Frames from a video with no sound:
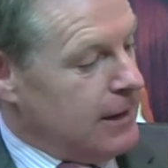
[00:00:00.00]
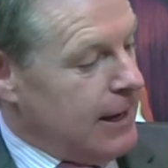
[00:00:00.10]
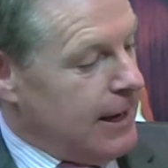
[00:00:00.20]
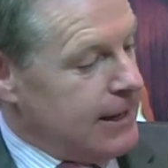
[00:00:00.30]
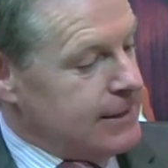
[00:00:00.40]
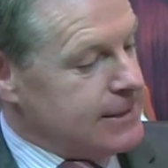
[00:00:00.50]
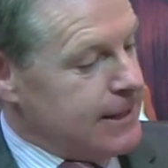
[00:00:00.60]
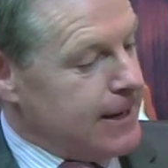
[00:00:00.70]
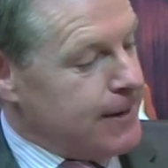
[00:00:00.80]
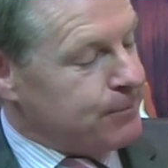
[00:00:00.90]
And
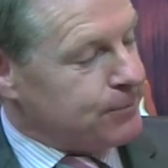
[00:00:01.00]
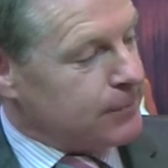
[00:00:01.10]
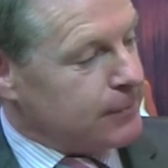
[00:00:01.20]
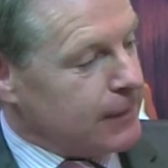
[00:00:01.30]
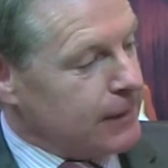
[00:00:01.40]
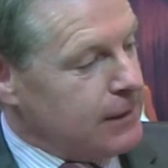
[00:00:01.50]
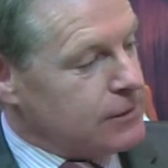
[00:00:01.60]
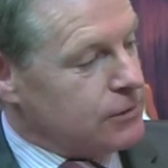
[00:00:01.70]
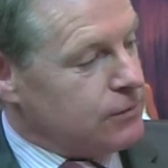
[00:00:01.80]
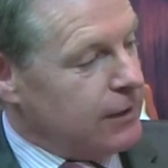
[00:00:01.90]
it's
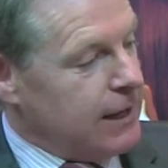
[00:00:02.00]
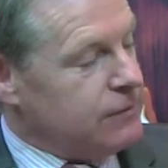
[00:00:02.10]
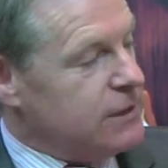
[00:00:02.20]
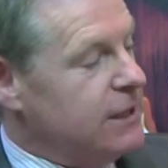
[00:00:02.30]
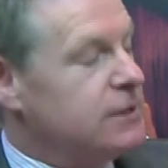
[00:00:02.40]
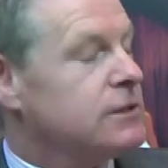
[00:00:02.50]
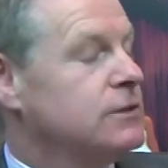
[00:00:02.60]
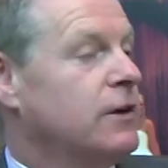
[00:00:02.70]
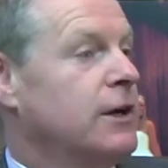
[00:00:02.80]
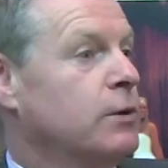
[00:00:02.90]
just very advantageous because
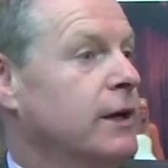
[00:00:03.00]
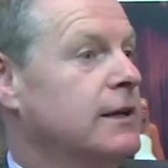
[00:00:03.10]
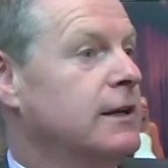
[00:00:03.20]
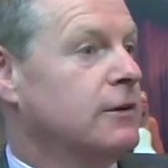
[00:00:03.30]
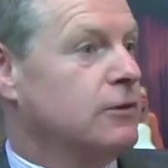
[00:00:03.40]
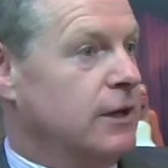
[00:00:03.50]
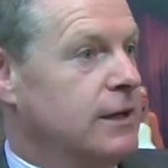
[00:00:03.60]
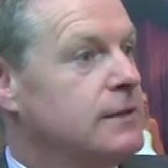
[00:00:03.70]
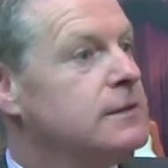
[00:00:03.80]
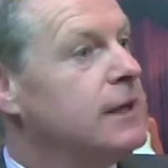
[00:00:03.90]
very quickly you can run
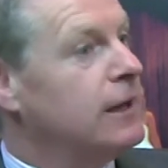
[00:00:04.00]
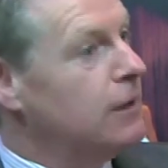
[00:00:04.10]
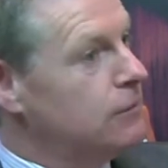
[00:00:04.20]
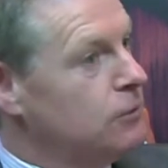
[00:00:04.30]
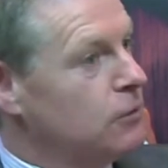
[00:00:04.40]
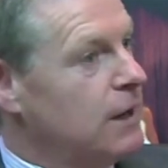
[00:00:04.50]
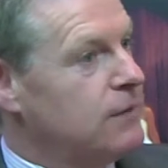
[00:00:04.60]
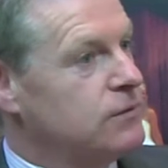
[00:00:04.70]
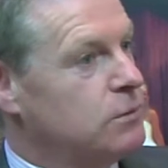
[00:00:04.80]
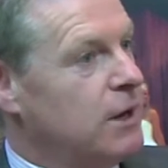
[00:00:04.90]
in, take a lot of
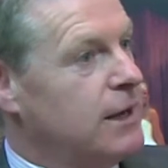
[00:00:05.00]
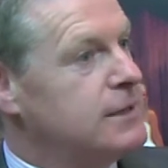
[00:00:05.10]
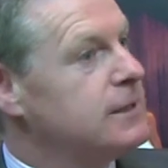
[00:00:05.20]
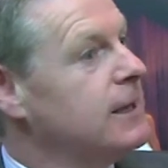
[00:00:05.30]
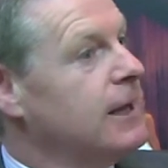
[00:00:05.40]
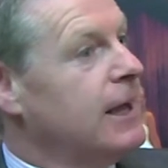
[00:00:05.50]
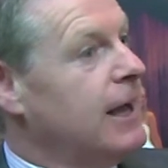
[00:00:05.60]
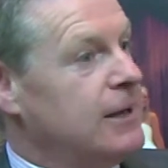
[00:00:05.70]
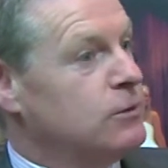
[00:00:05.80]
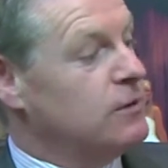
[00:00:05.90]
photographs of the bride,
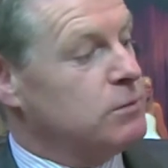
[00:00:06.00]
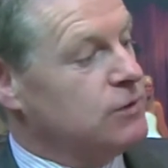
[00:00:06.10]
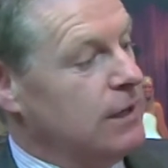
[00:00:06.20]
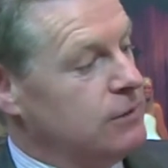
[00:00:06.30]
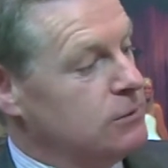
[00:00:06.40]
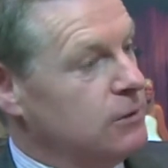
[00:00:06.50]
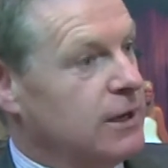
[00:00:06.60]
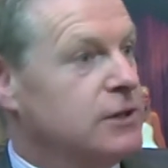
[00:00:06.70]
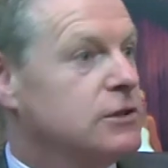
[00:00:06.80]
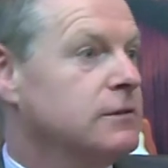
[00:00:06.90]
and you don't have to be driving to a
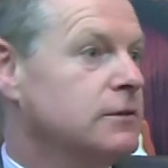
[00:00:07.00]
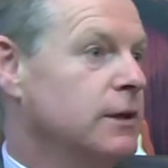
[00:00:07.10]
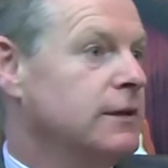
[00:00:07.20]
location 20,